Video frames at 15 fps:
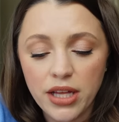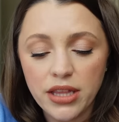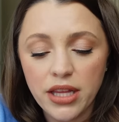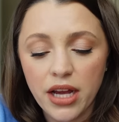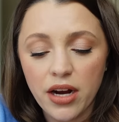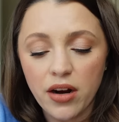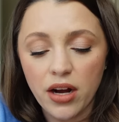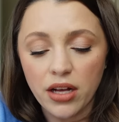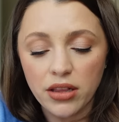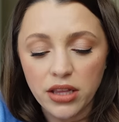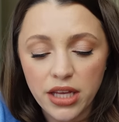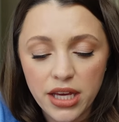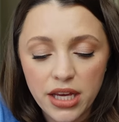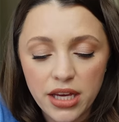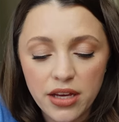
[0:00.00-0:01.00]
in there,
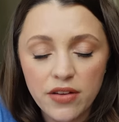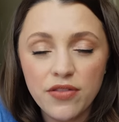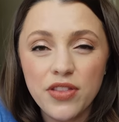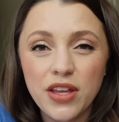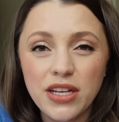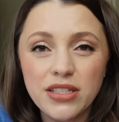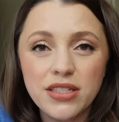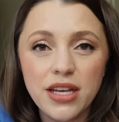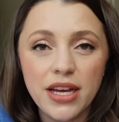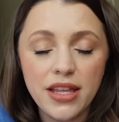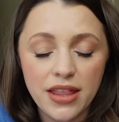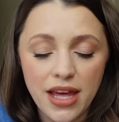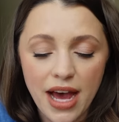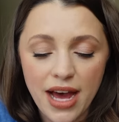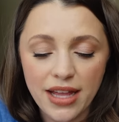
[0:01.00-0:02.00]
Aleve, things like
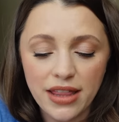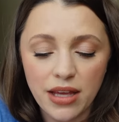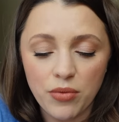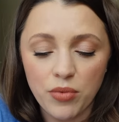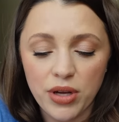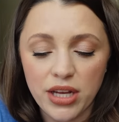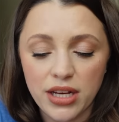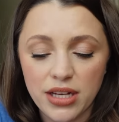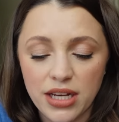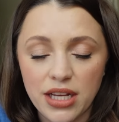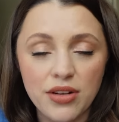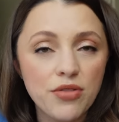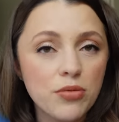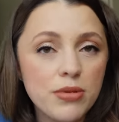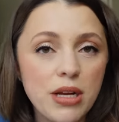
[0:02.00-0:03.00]
that that we
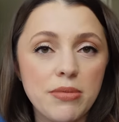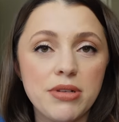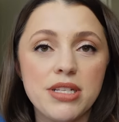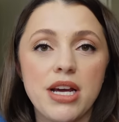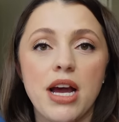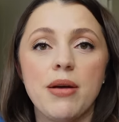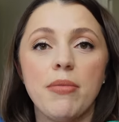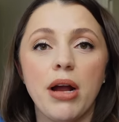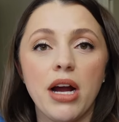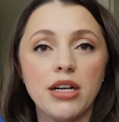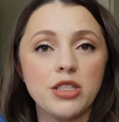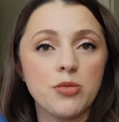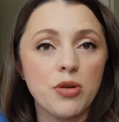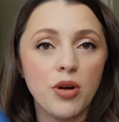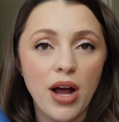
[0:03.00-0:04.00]
need from time to time. My
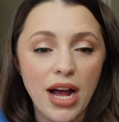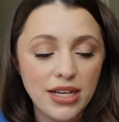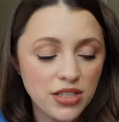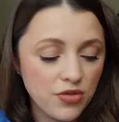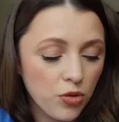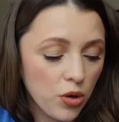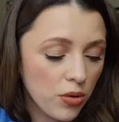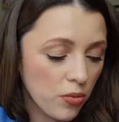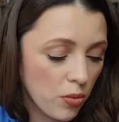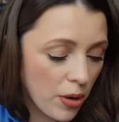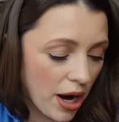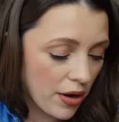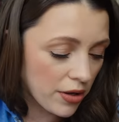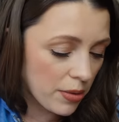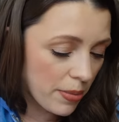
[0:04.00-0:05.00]
husband will ask for when
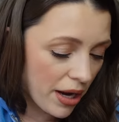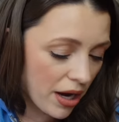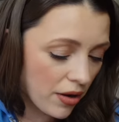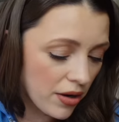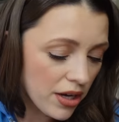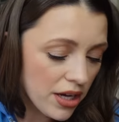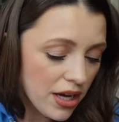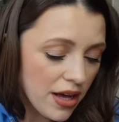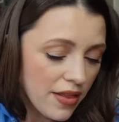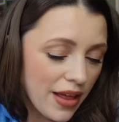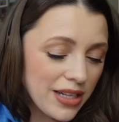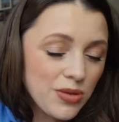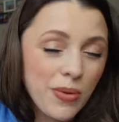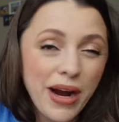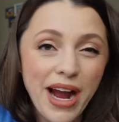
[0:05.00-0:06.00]
we're out and about.
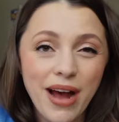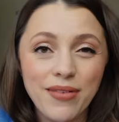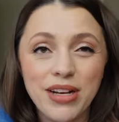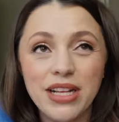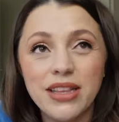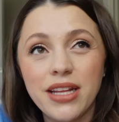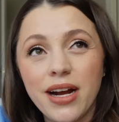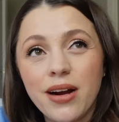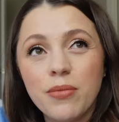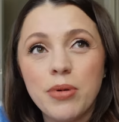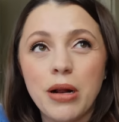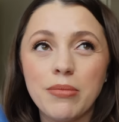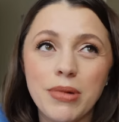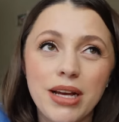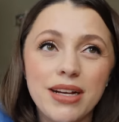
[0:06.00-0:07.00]
That's why I have it in there,
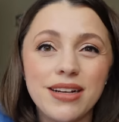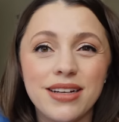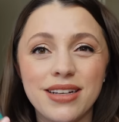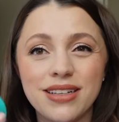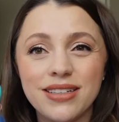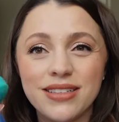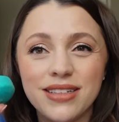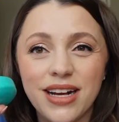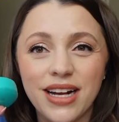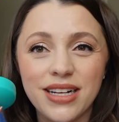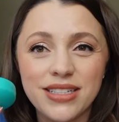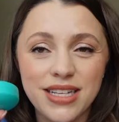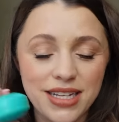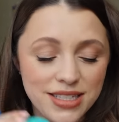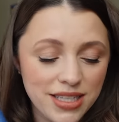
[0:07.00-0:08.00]
but I'm like, it kind
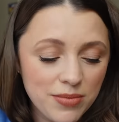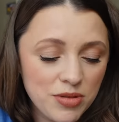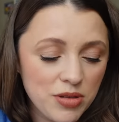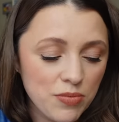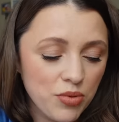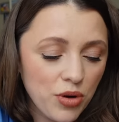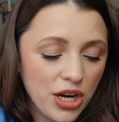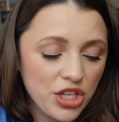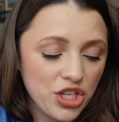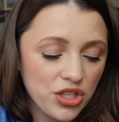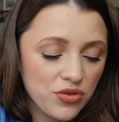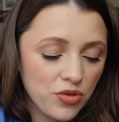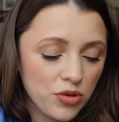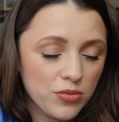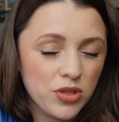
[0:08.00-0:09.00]
of takes up some
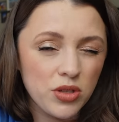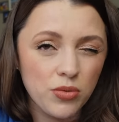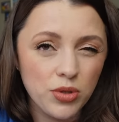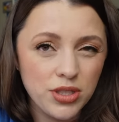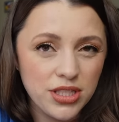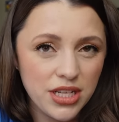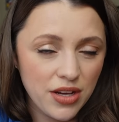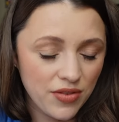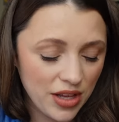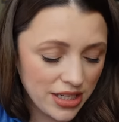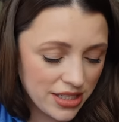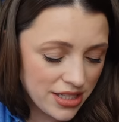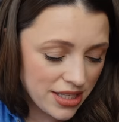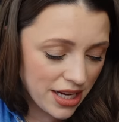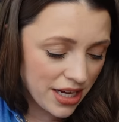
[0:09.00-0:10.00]
precious room. So we'll see if
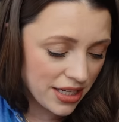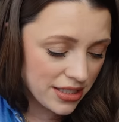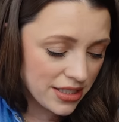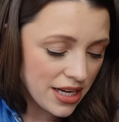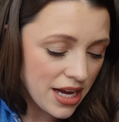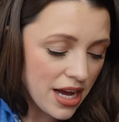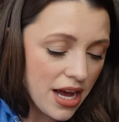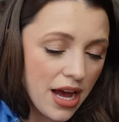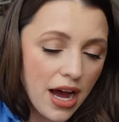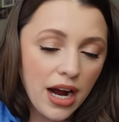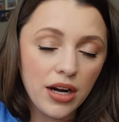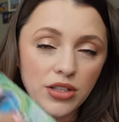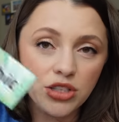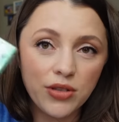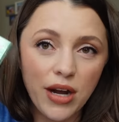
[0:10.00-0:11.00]
that stays.
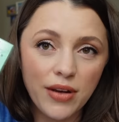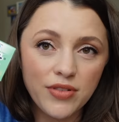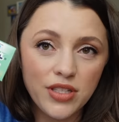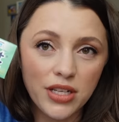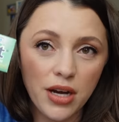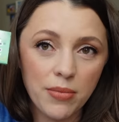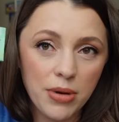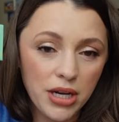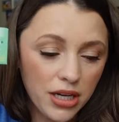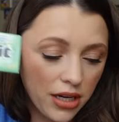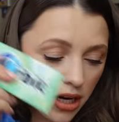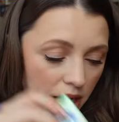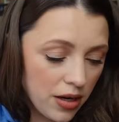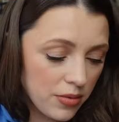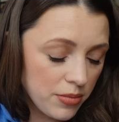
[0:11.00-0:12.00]
I also have some
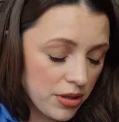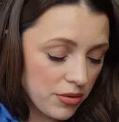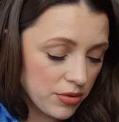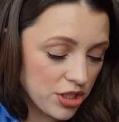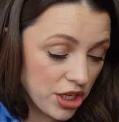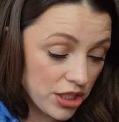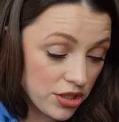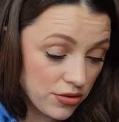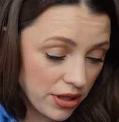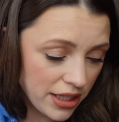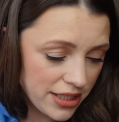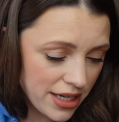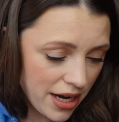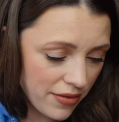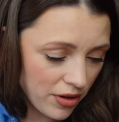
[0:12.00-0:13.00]
gum, which I do
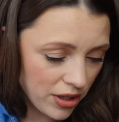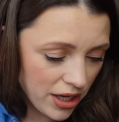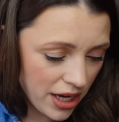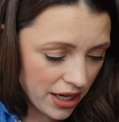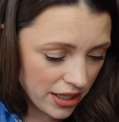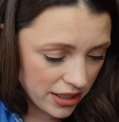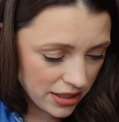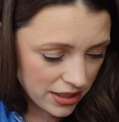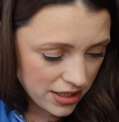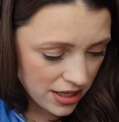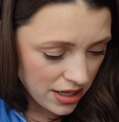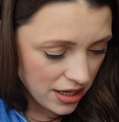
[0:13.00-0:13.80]
like to have on hand.